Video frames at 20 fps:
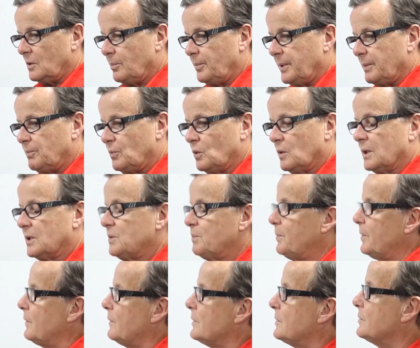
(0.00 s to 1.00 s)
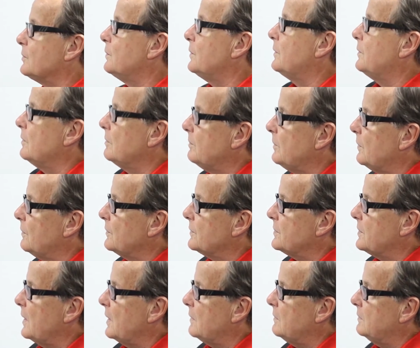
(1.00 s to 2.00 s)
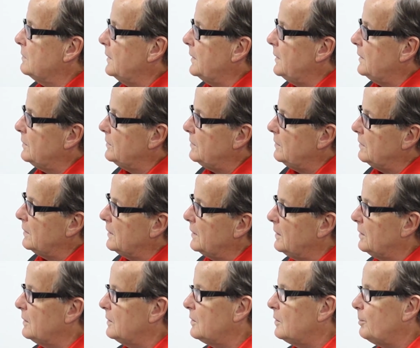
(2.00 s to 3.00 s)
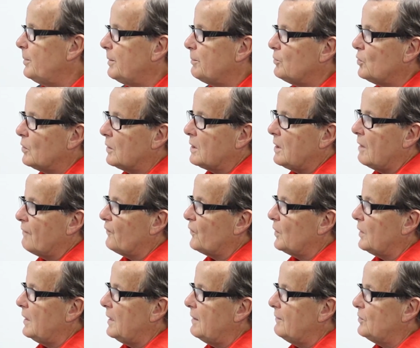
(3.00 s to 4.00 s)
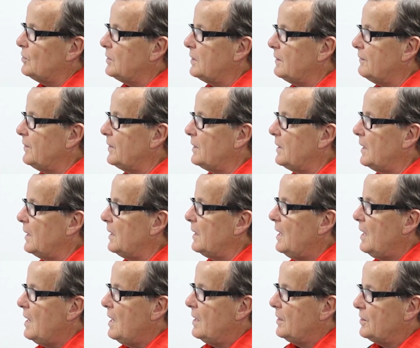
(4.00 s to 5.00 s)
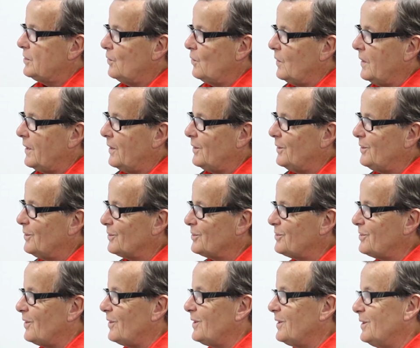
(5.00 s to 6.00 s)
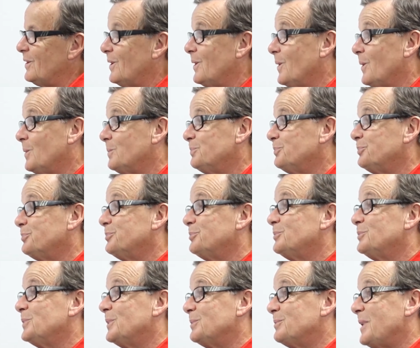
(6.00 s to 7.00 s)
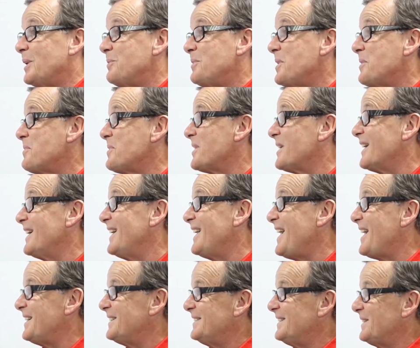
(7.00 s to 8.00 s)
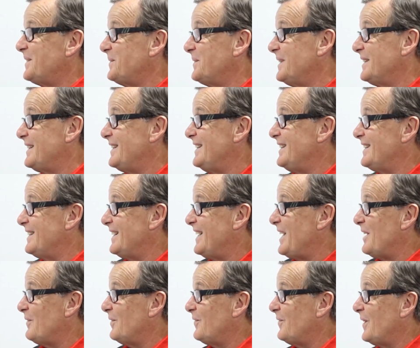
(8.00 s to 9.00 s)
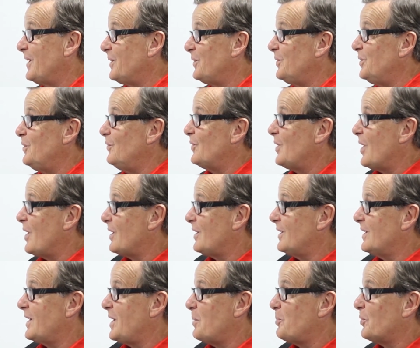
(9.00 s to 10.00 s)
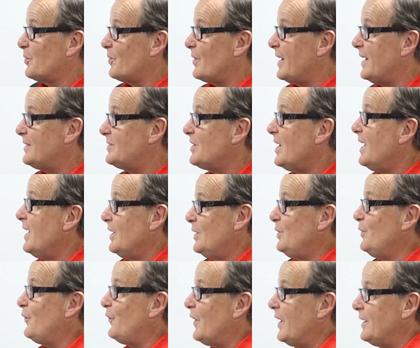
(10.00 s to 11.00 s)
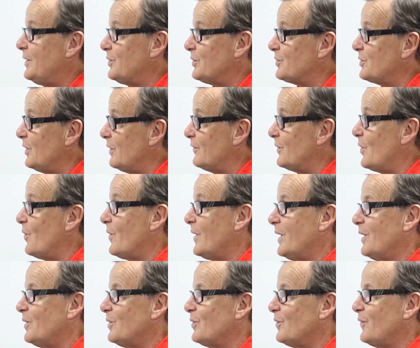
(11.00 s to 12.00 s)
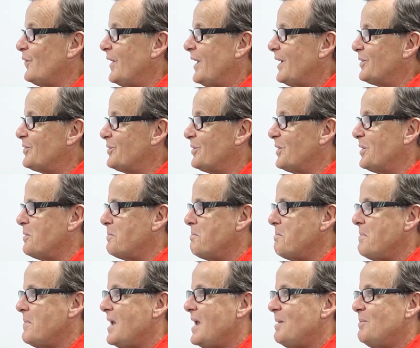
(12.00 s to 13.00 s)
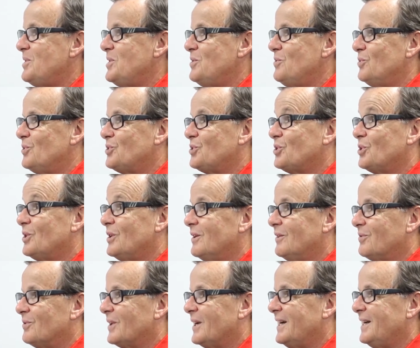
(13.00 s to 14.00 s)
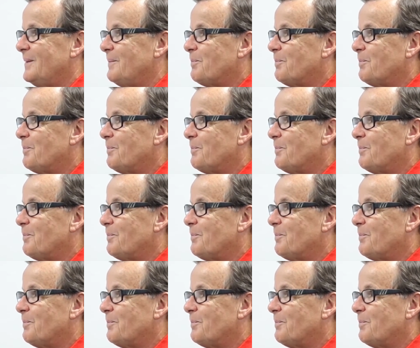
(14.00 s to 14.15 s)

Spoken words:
bit more experience with your motorcycle and you get a little bit more comfort level and everything, to where you're starting to go, maybe I want to get out in the twisties and have a fun. Or you've gone on a couple rides, you find yourself going a little faster than maybe you should have, right?